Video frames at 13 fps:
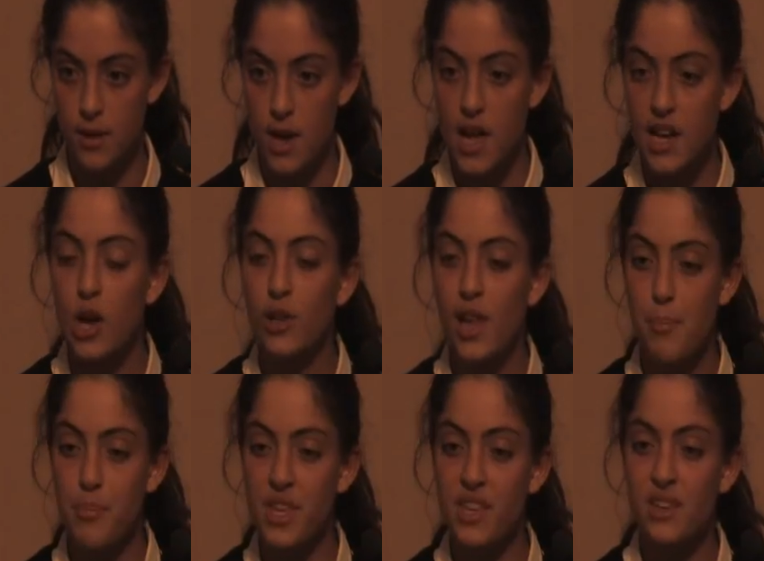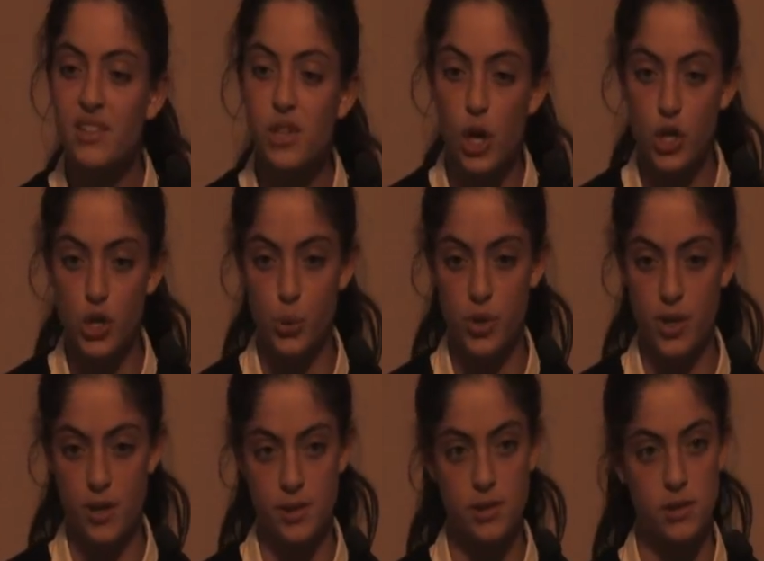Now let me tell you
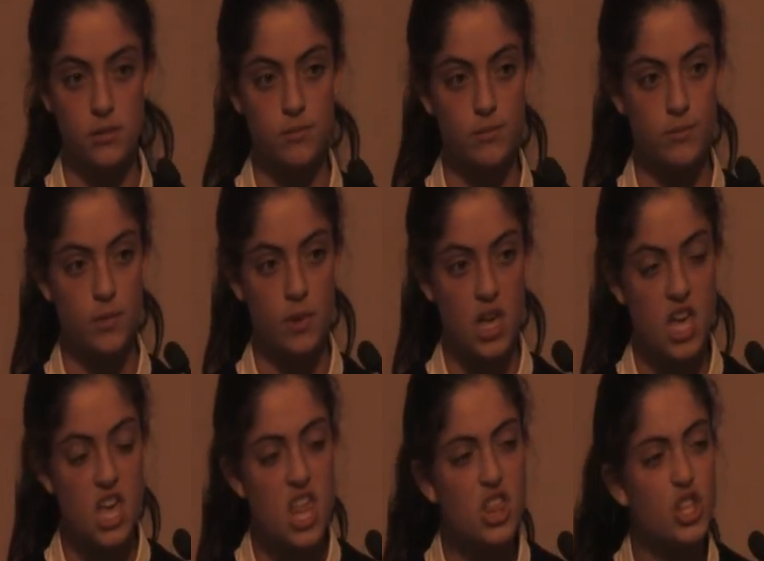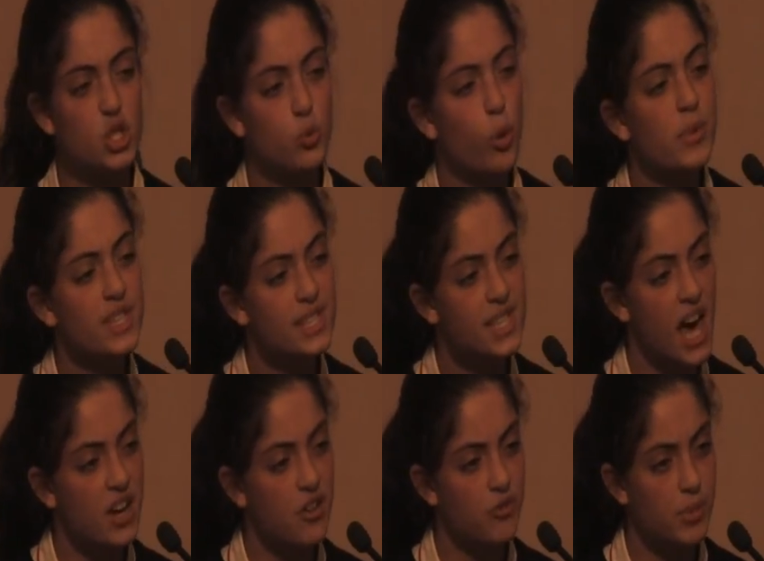this. This woman side
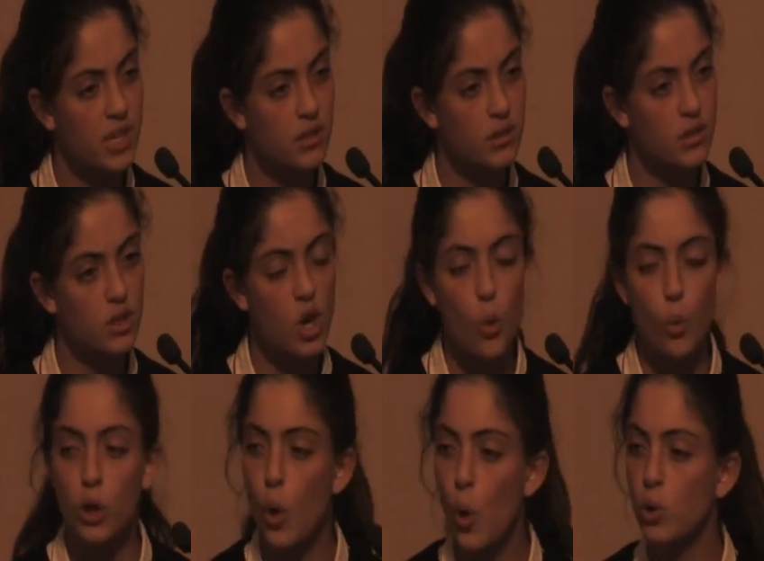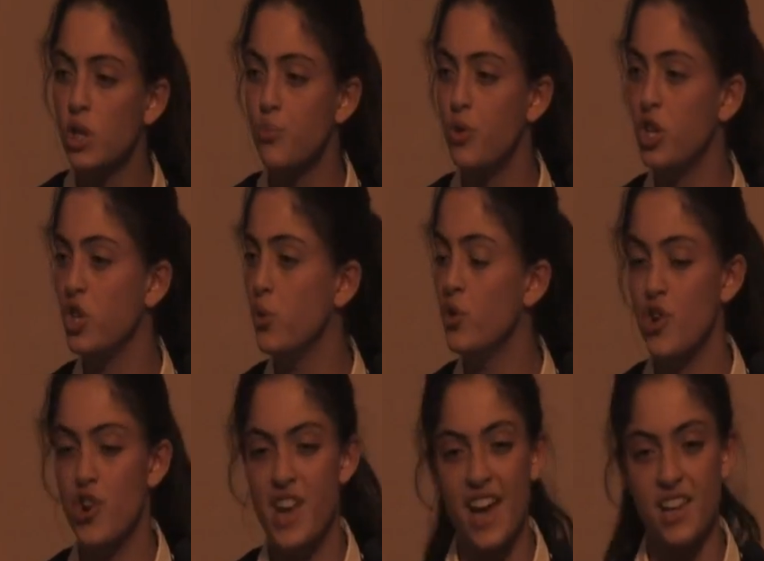of me will only bring you your
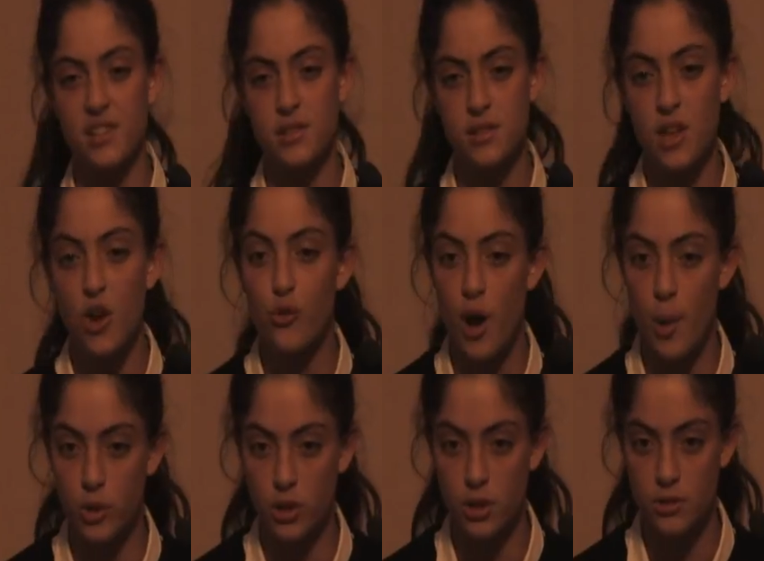next rebel.